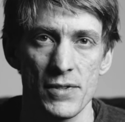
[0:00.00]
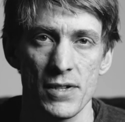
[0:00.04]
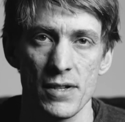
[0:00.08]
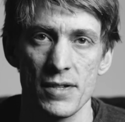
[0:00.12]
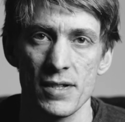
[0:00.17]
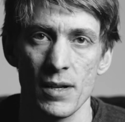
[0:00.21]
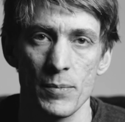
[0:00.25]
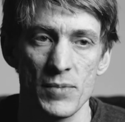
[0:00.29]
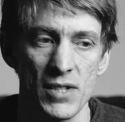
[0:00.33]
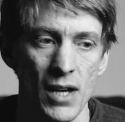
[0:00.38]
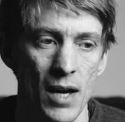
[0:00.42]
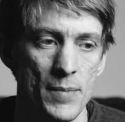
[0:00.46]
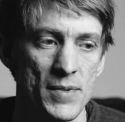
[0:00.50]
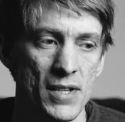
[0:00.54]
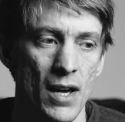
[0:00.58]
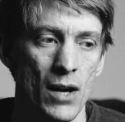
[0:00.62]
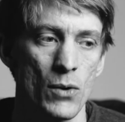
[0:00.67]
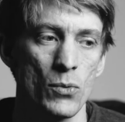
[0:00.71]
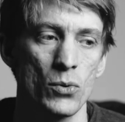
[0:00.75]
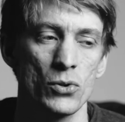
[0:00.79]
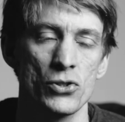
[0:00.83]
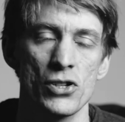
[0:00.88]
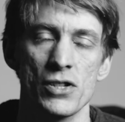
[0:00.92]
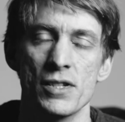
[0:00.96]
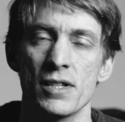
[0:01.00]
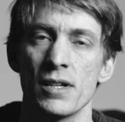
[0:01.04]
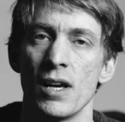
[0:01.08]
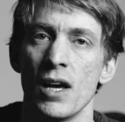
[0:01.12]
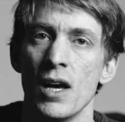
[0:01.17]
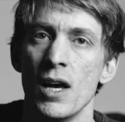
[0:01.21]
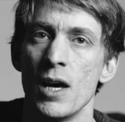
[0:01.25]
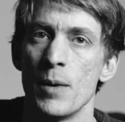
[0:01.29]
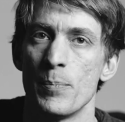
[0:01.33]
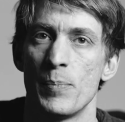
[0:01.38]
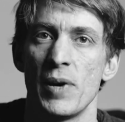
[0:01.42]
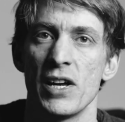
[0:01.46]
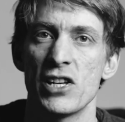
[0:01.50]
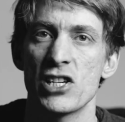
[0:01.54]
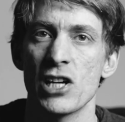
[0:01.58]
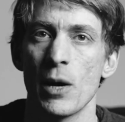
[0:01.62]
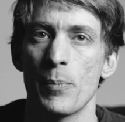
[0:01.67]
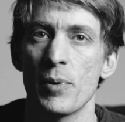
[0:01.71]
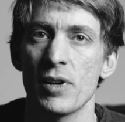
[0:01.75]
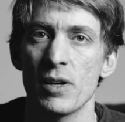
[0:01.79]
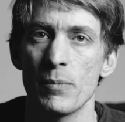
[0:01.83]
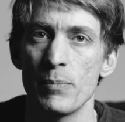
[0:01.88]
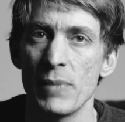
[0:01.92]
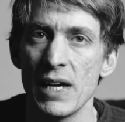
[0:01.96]
So sometimes I will just pitch
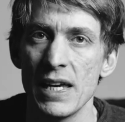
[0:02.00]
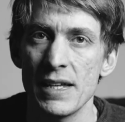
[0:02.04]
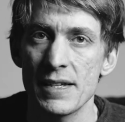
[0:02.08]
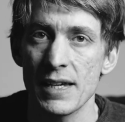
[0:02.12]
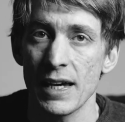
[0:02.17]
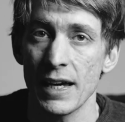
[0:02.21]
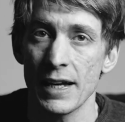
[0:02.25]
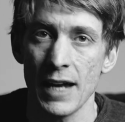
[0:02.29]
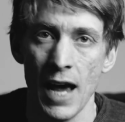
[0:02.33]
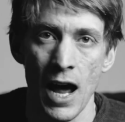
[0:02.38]
up at a meeting